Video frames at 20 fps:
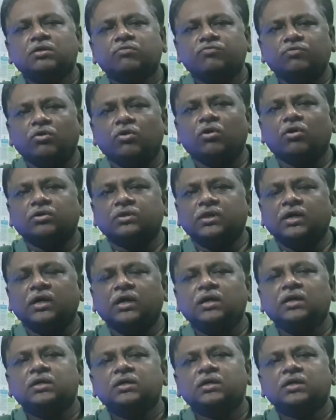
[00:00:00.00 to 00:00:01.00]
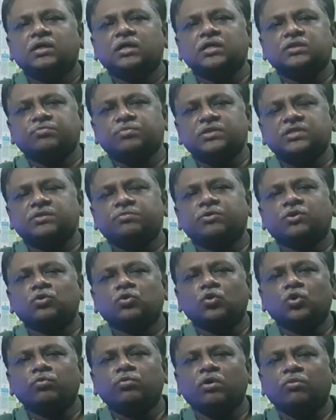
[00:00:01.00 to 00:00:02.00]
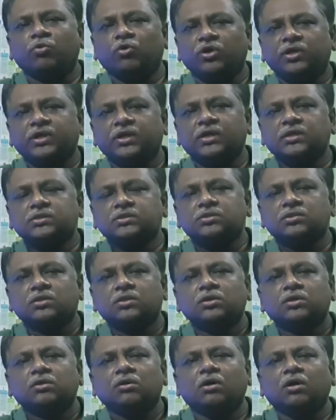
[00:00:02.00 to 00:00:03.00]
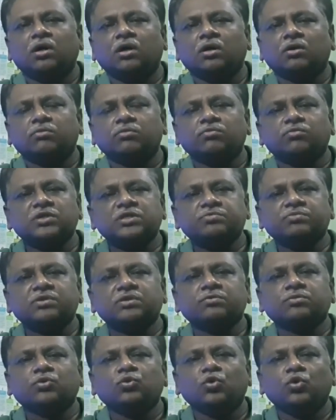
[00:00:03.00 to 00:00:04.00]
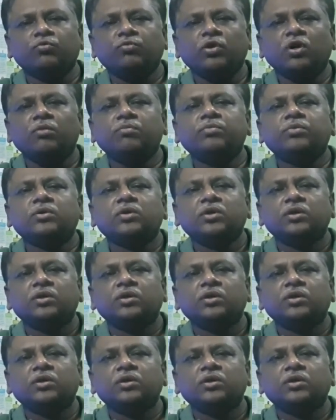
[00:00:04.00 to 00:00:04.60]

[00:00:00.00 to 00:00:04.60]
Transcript: for a specific group of audience or a specific group of